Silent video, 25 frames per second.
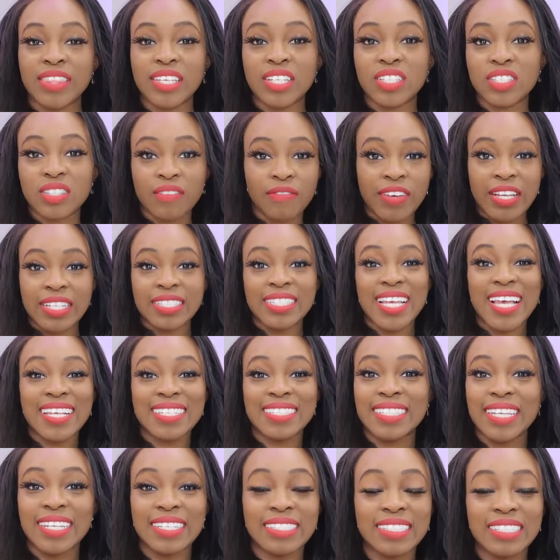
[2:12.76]
that's a
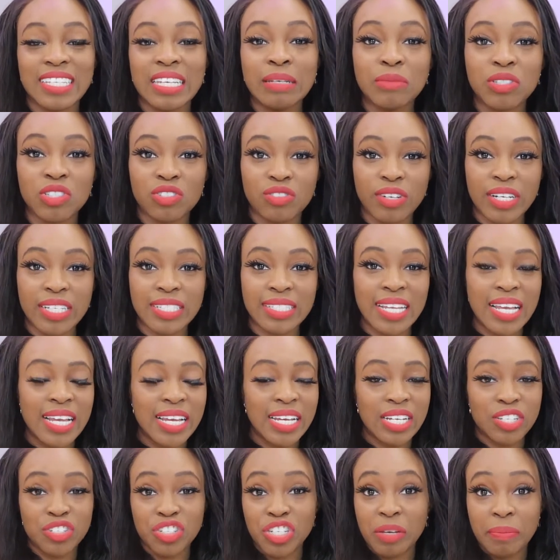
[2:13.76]
fantastic seamstress
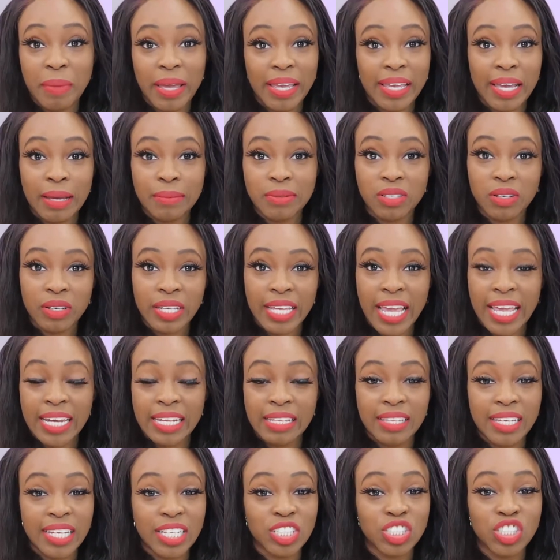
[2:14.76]
and she can make absolutely
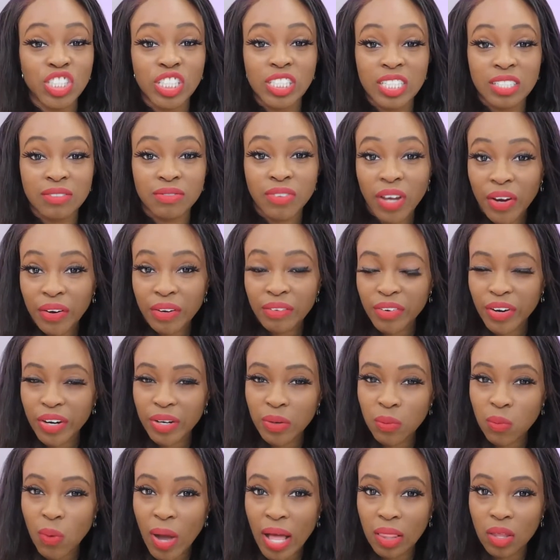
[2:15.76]
anything, and she does very,
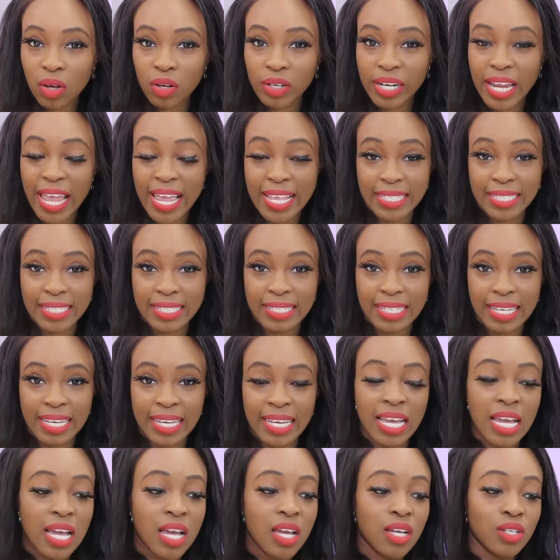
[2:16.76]
very well on
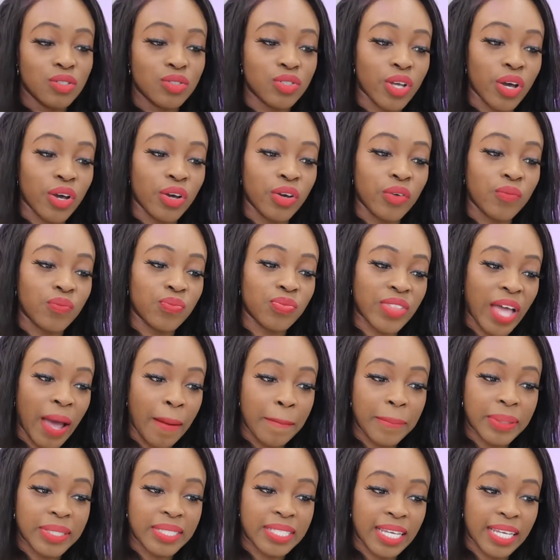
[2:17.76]
Etsy. So
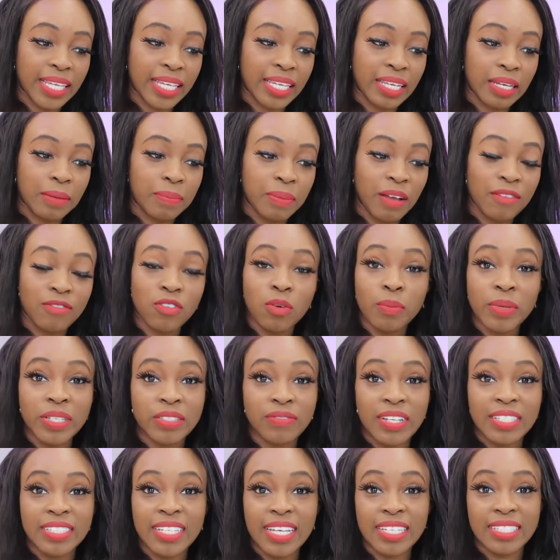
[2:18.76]
that particular platform is
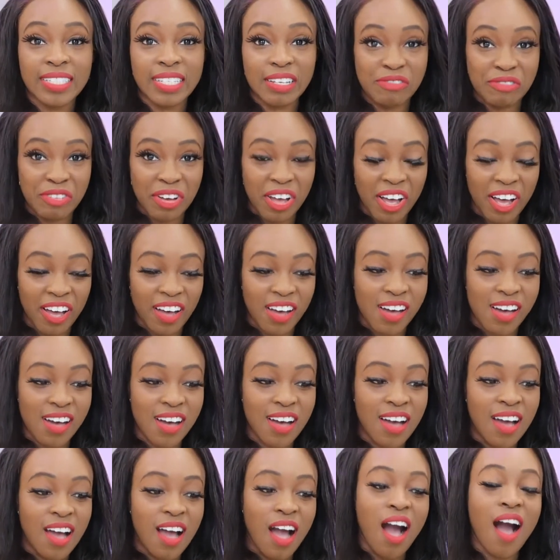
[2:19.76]
fantastic for
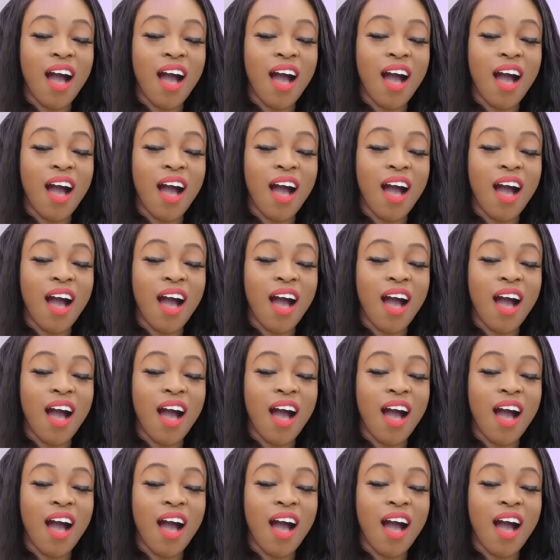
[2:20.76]
her.